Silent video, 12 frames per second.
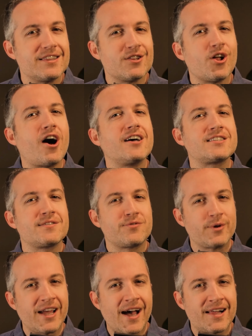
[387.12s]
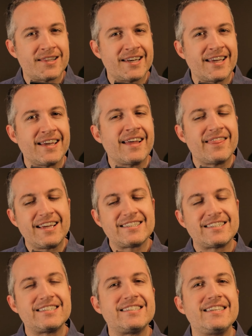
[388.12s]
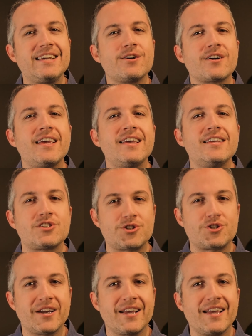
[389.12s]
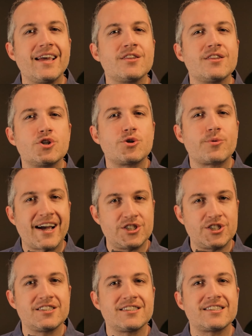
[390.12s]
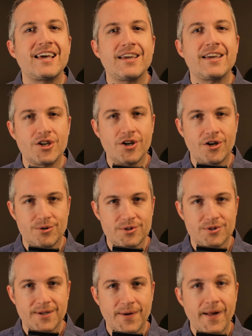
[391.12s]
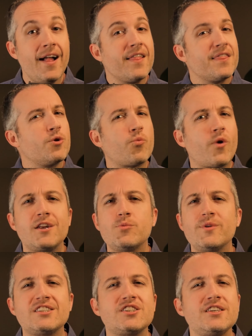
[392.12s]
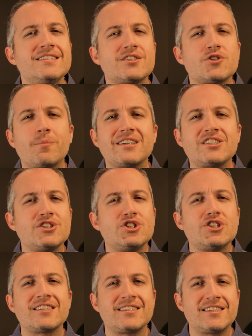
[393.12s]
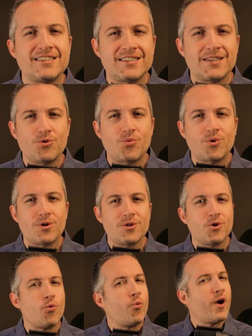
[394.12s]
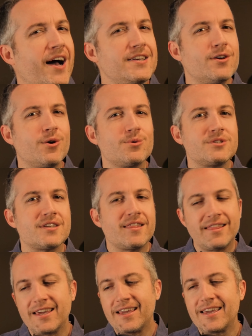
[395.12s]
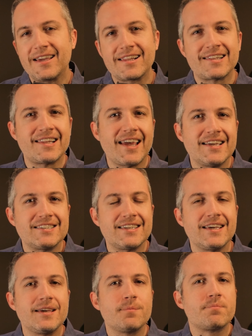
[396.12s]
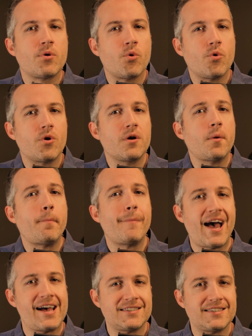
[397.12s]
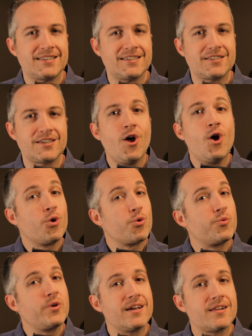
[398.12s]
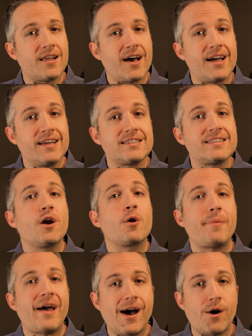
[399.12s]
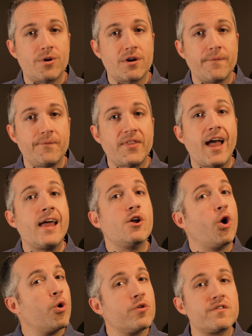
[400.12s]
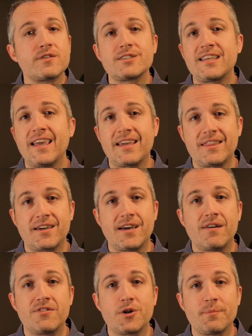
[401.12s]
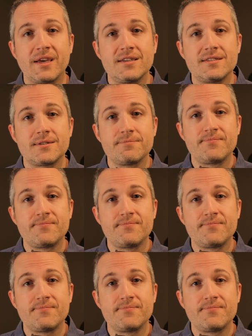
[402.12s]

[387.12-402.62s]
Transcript: laws of reality that steer history in the directions that it goes, then why do we see so much injustice in the world? Why don't the lazy, poor masses realize their power and overtake the government